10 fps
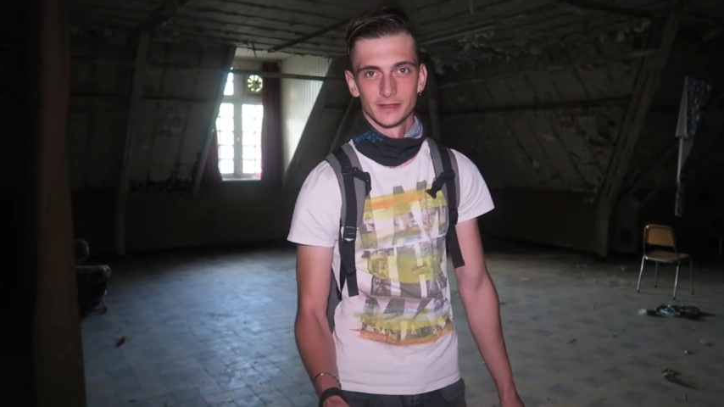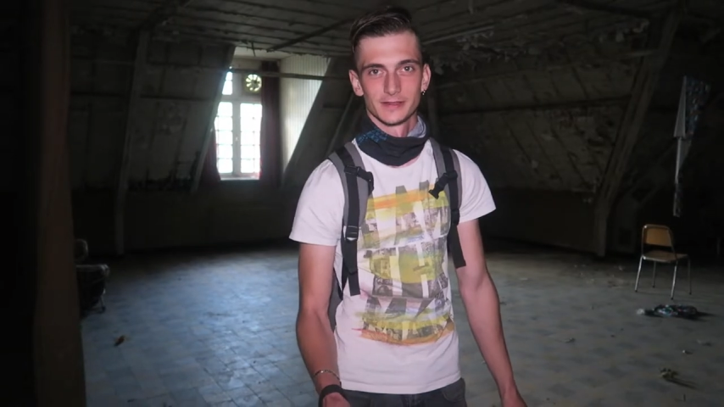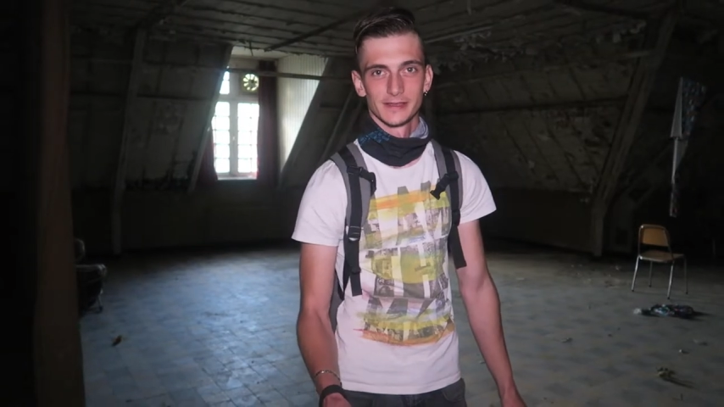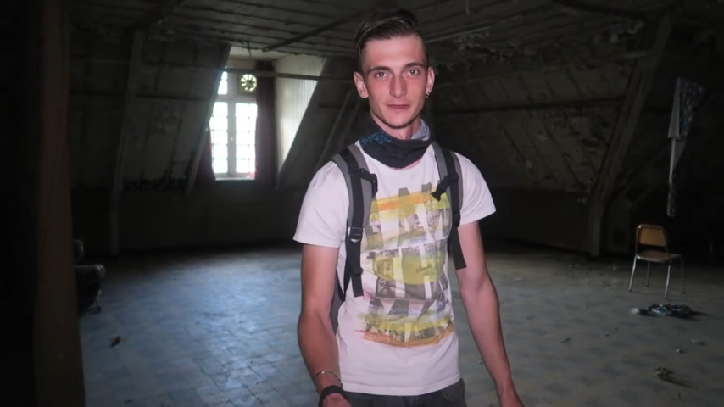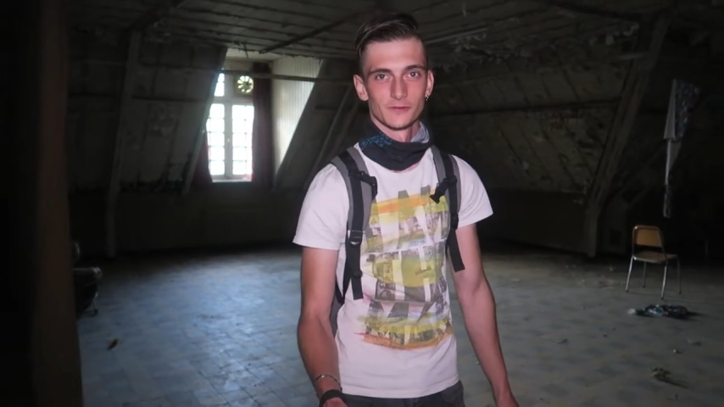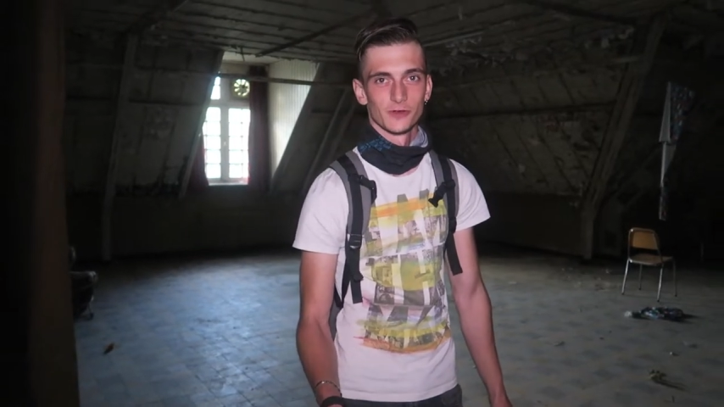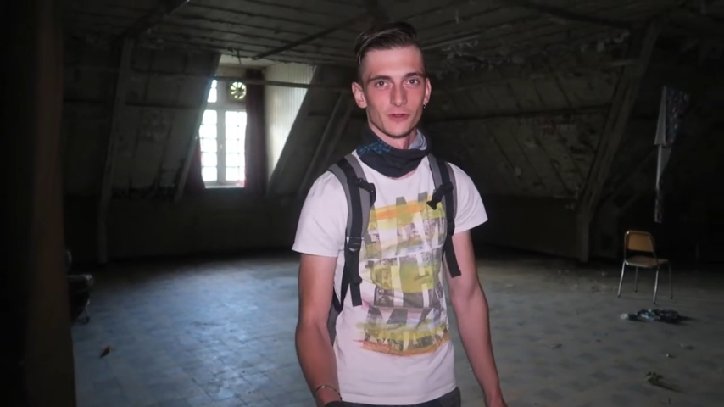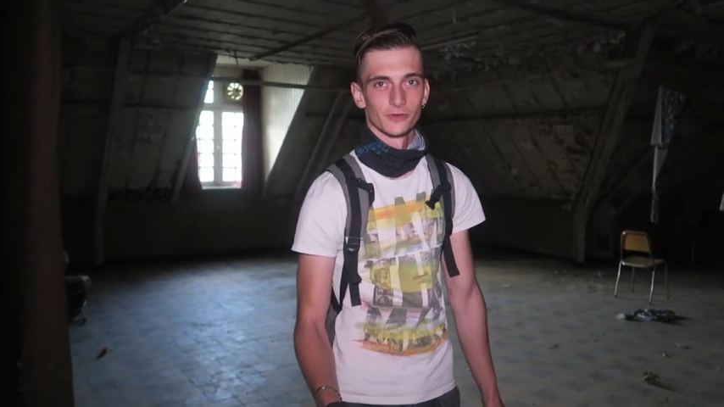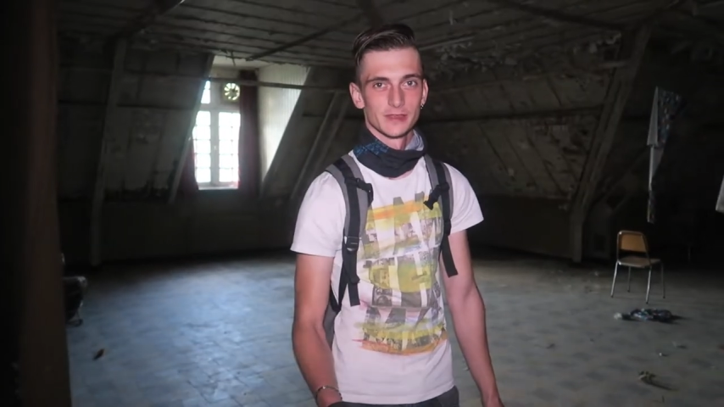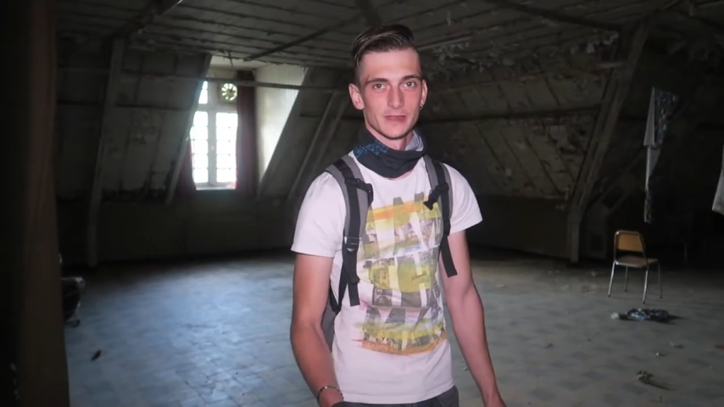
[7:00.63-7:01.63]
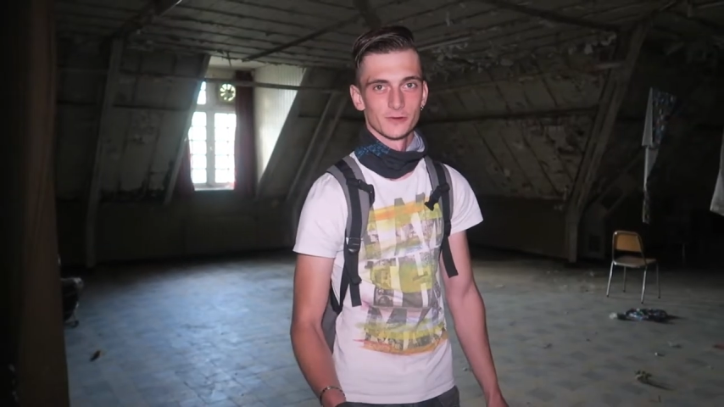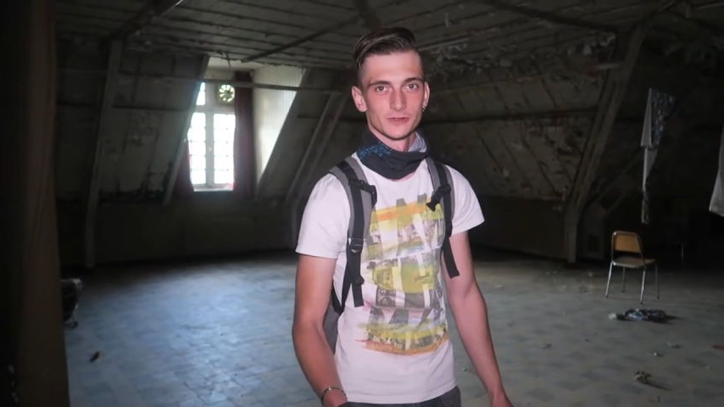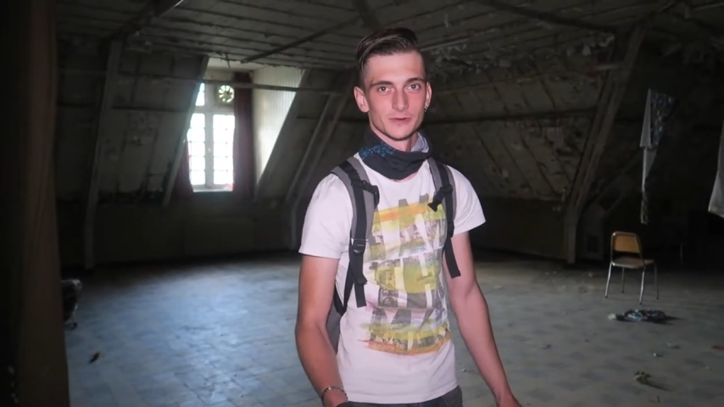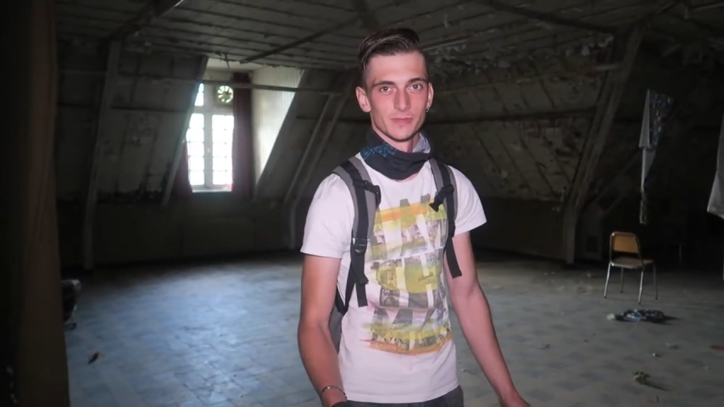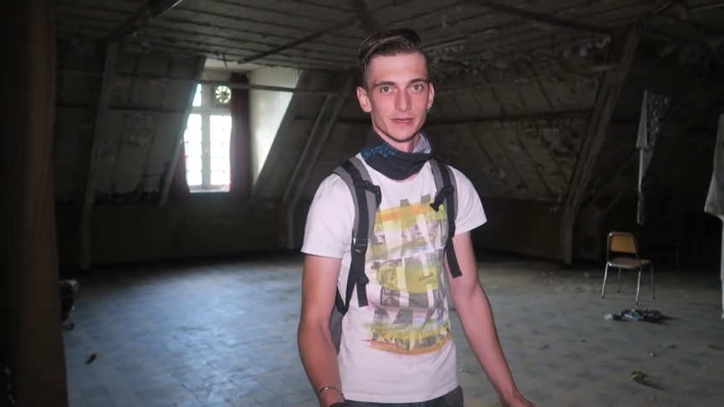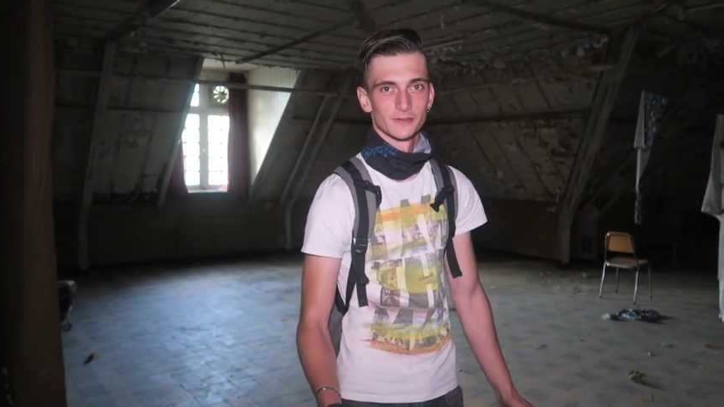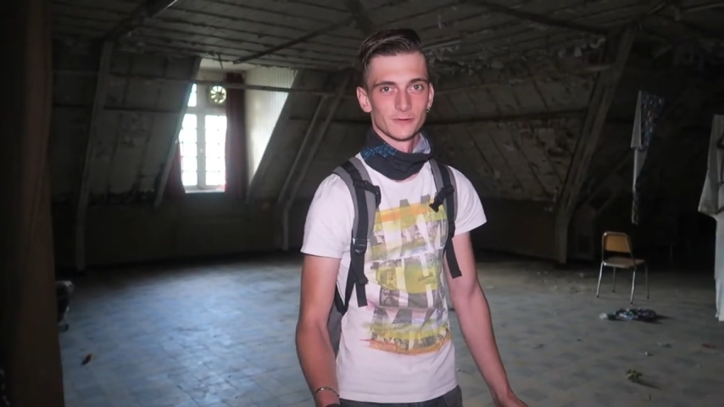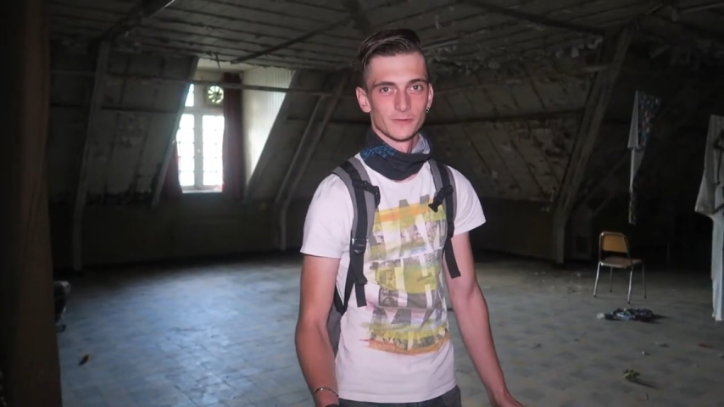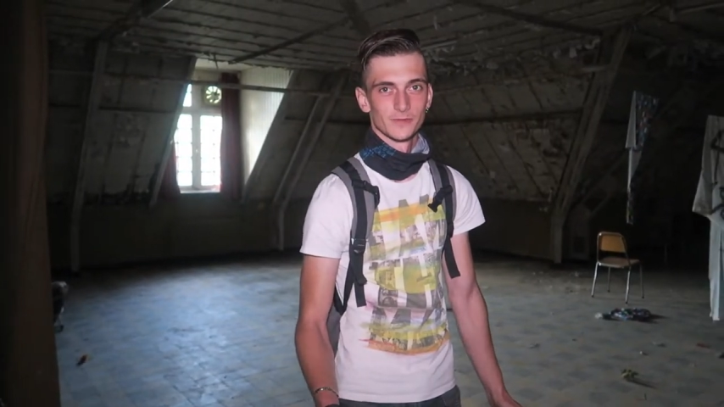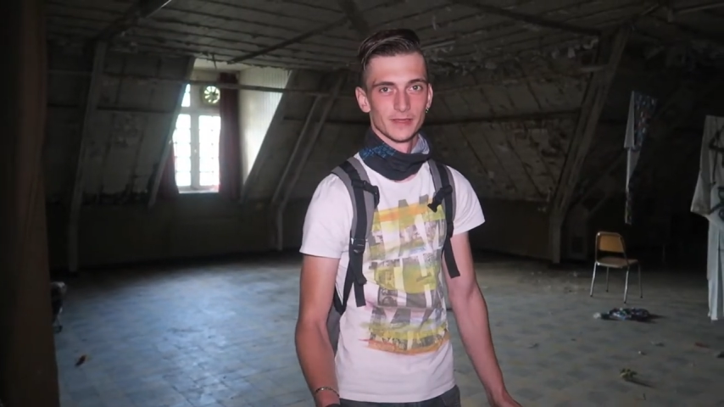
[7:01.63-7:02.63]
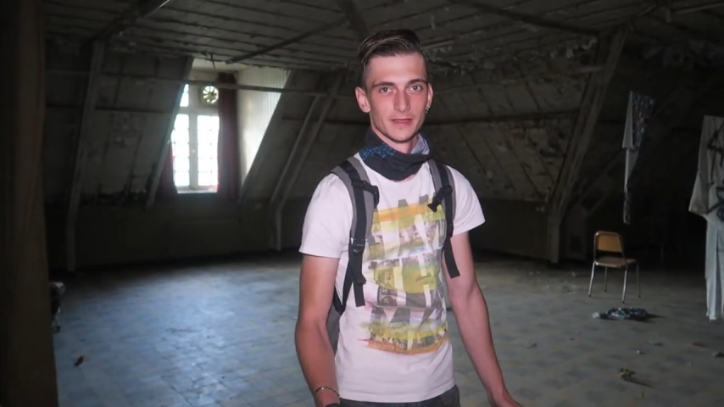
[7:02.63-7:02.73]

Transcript: at the end of the hallway, there was a bathroom